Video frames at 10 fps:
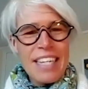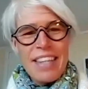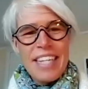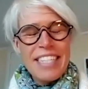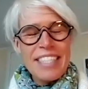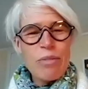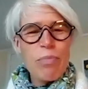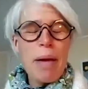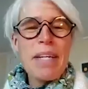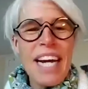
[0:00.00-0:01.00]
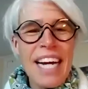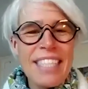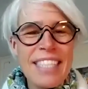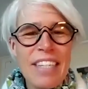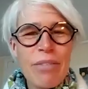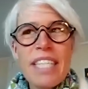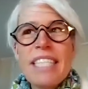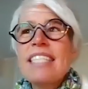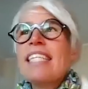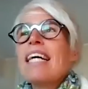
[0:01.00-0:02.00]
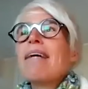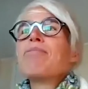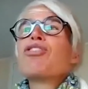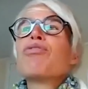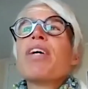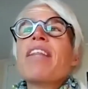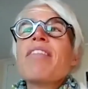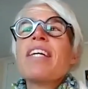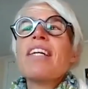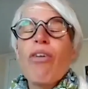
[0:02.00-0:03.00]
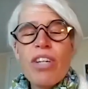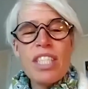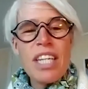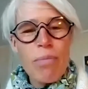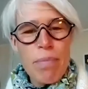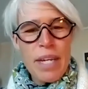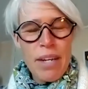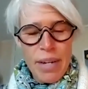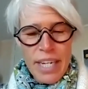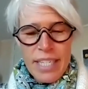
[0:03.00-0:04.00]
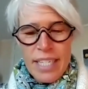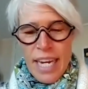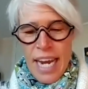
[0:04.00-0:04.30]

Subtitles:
these webinar series during the lockdown period.